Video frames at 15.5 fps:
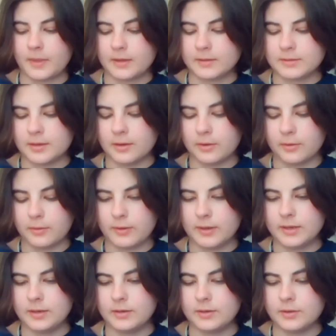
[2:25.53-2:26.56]
So I
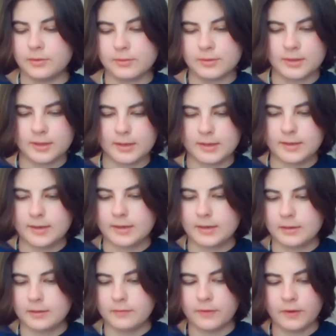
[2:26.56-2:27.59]
didn't use like
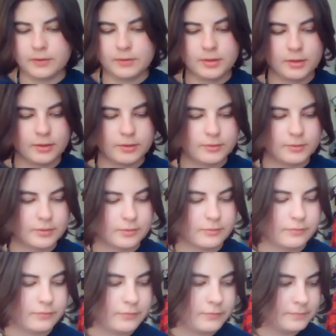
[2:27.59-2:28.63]
any photos
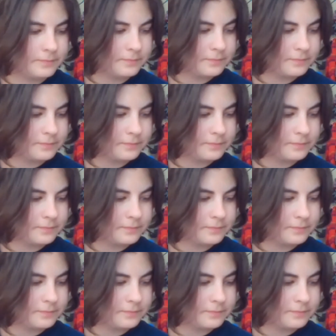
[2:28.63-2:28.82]
of